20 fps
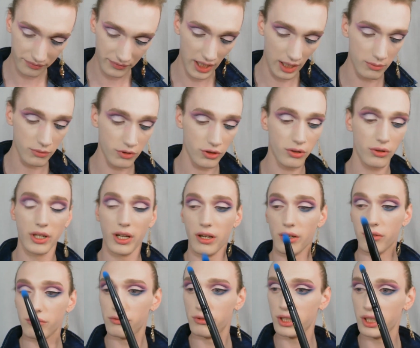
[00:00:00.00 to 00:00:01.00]
I'm just going
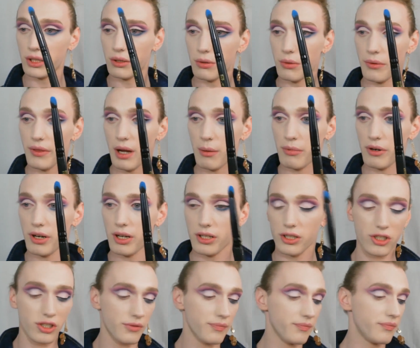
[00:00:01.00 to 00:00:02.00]
to really coat that
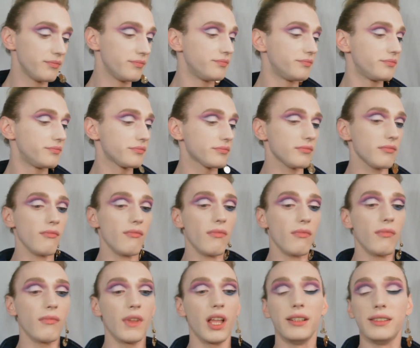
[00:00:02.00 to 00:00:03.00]
brush,
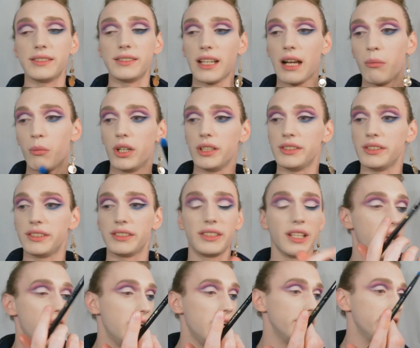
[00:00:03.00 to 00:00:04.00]
tap once,
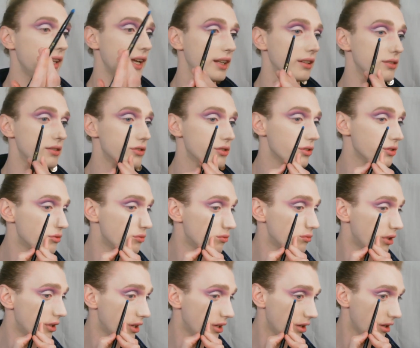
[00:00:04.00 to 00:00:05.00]
and then just
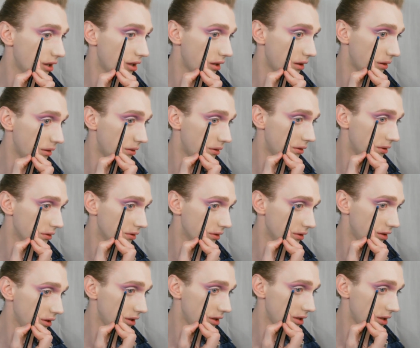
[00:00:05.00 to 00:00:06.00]
run it along
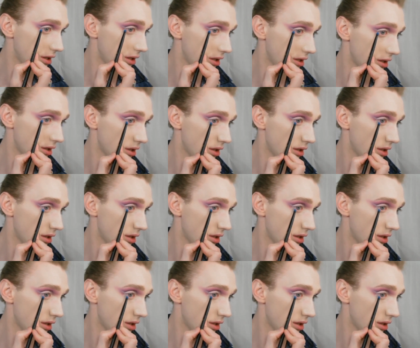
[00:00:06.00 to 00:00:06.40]
the